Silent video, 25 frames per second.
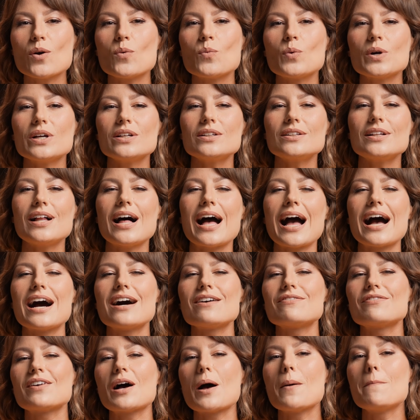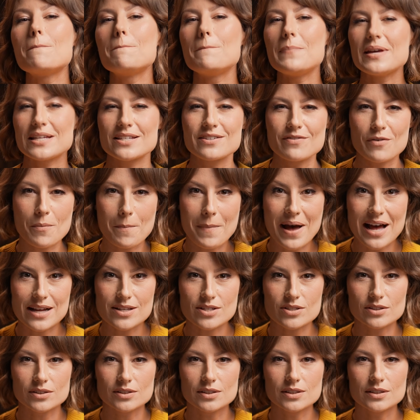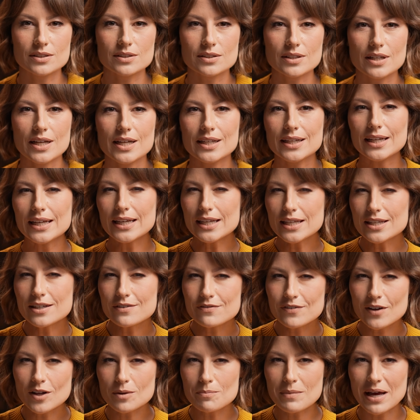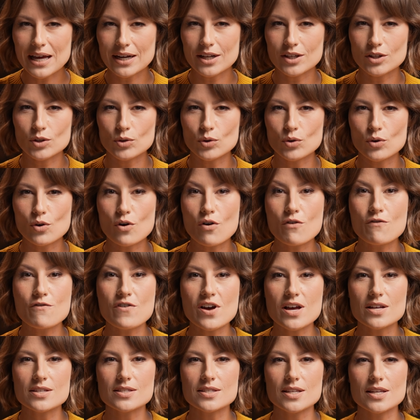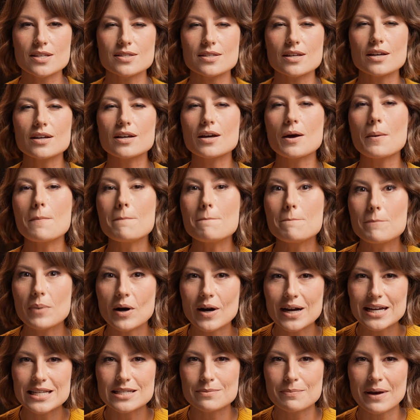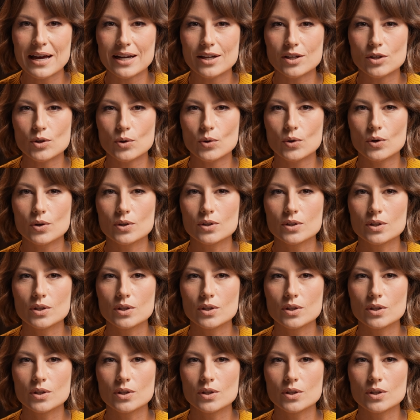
we'll have a bit of a battle, an e-file manicure versus a combined manicure.